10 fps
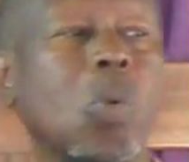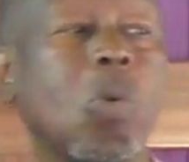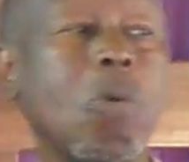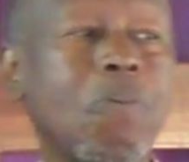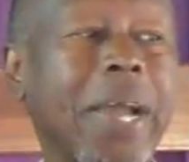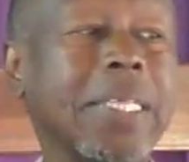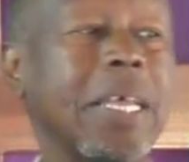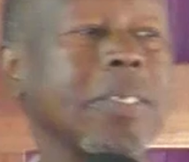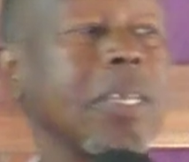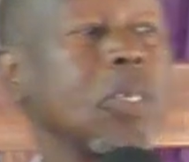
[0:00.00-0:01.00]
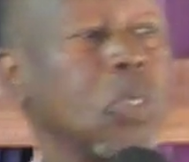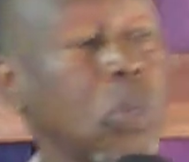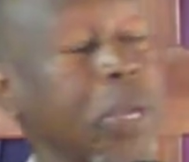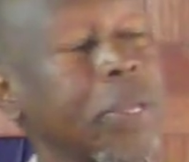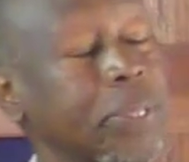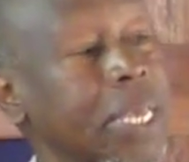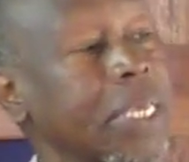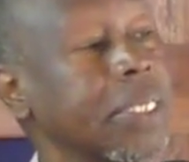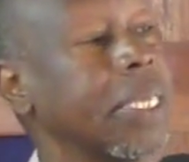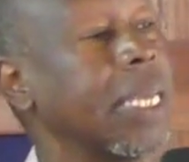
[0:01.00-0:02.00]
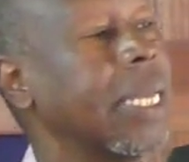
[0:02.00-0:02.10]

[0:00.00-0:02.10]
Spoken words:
we find ourselves doing things